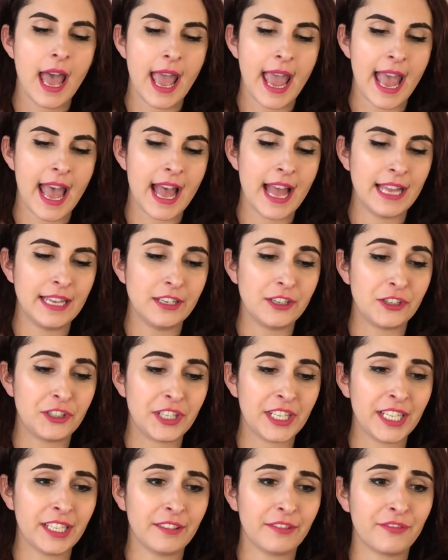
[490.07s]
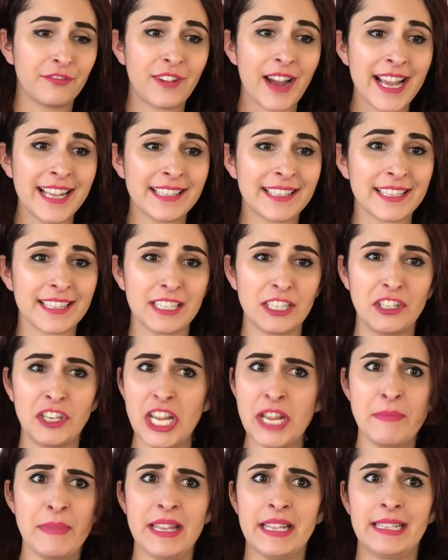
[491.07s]
And she fights
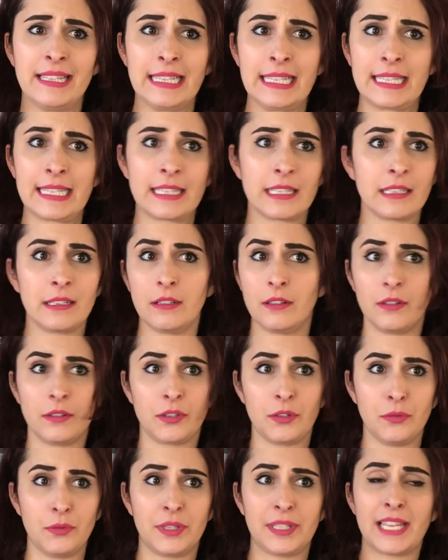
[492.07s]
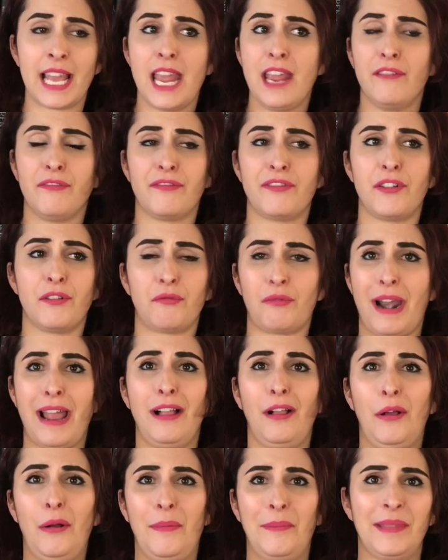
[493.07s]
demons to save the
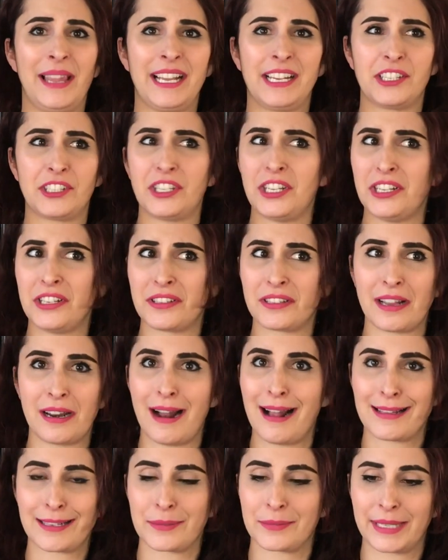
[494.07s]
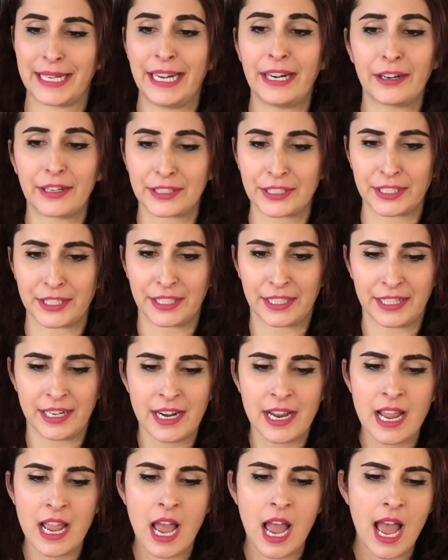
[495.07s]
realm. Like, she's an awesome character.
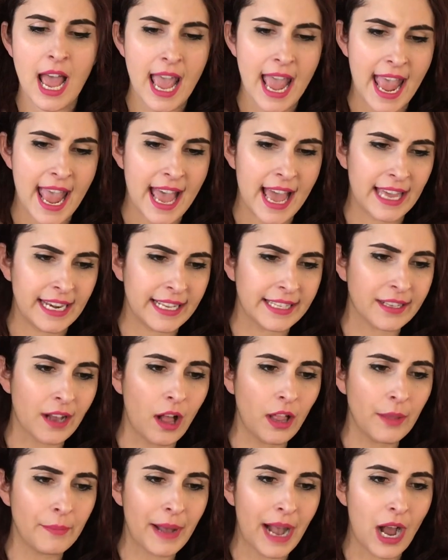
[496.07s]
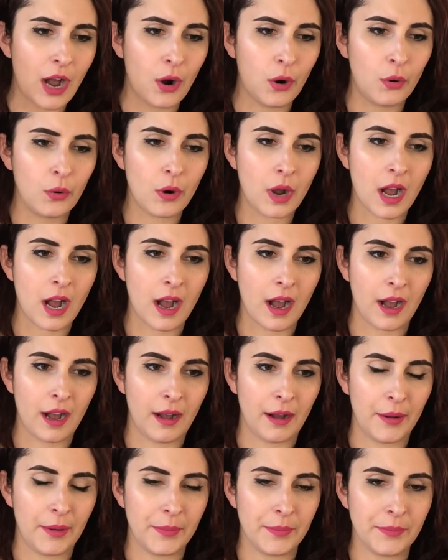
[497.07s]
And it's all about,
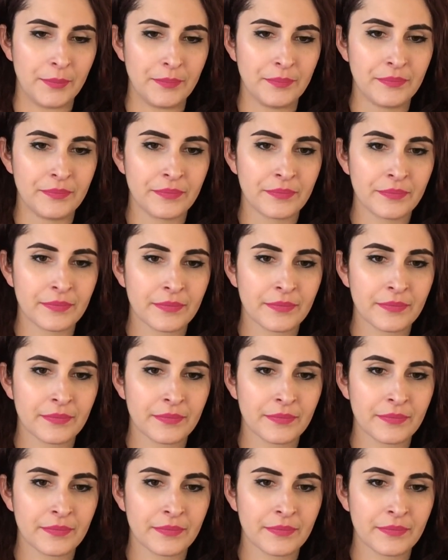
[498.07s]
um,